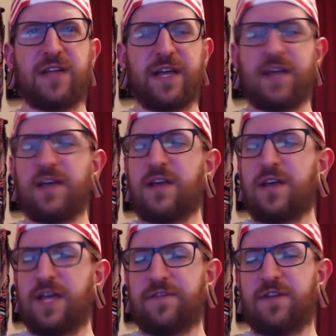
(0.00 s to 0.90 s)
Like,
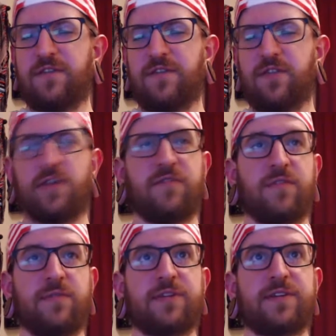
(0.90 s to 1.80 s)
if you're looking for
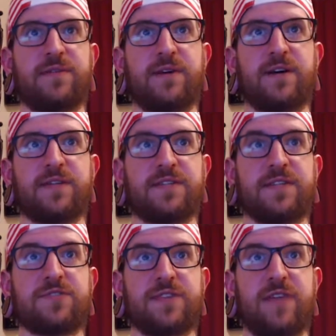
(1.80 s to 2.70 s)
a really
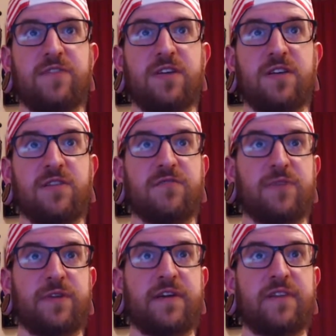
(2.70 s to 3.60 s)
citrus heavy or
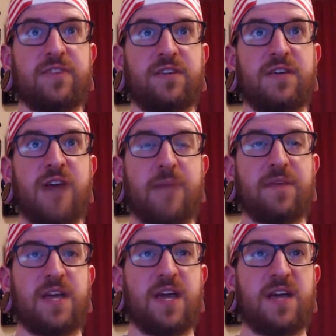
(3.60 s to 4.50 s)
fruity heavy
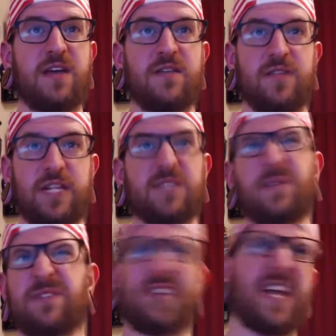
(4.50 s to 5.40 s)
IPA, like
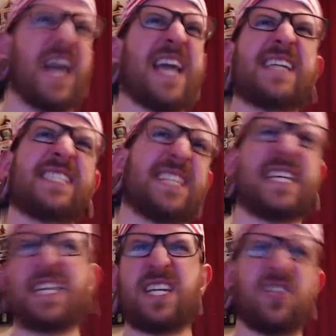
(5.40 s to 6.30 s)
especially like
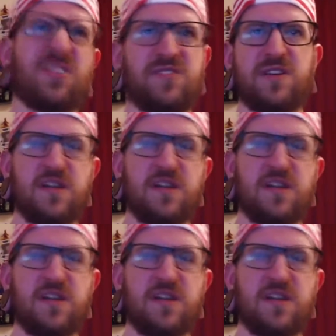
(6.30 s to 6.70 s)
hazy or